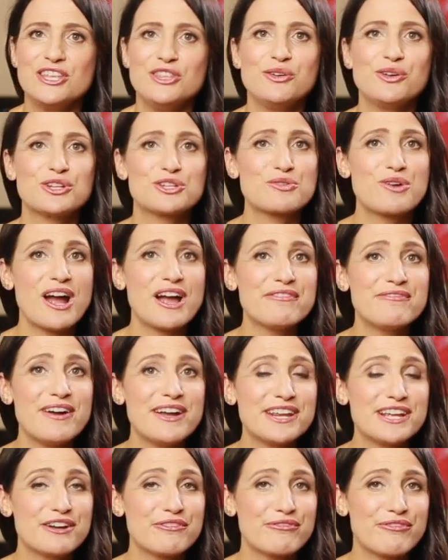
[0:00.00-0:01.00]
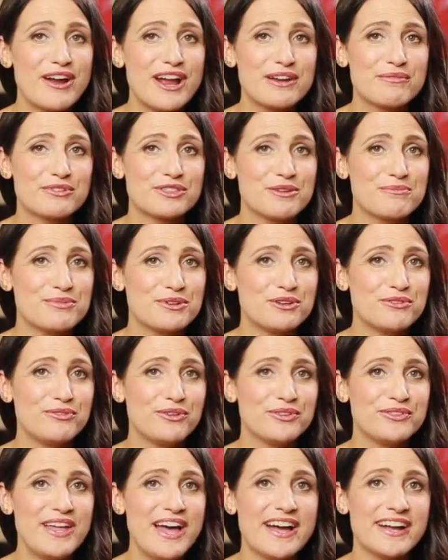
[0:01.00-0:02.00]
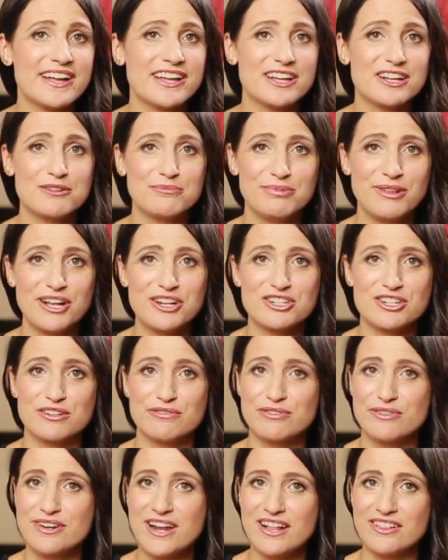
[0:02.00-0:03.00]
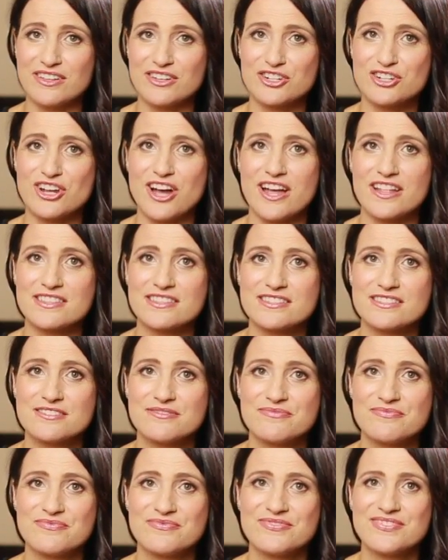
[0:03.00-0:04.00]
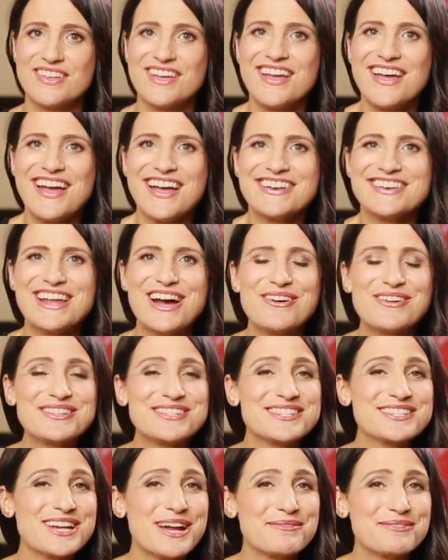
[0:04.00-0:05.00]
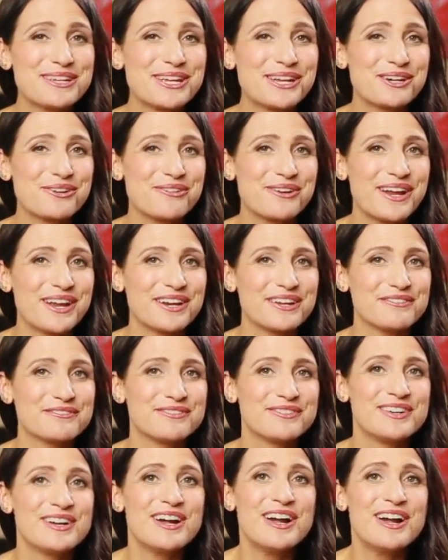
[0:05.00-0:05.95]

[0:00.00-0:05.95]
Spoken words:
You could try finding a friend with a beautiful neck and complexion for necklace shots. Now it's time to get creative.